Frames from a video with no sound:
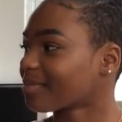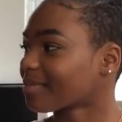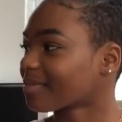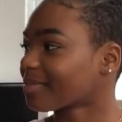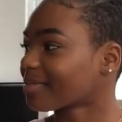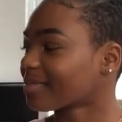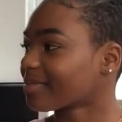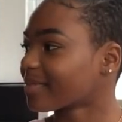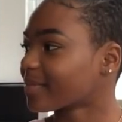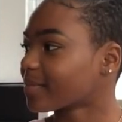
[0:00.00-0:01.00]

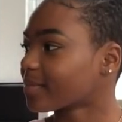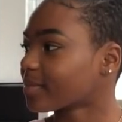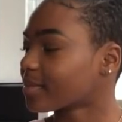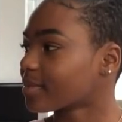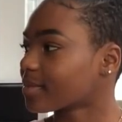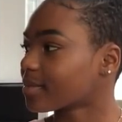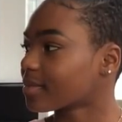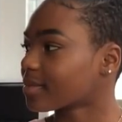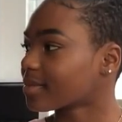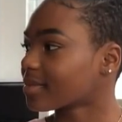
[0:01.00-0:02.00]

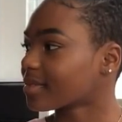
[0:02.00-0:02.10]
This person isn't speaking.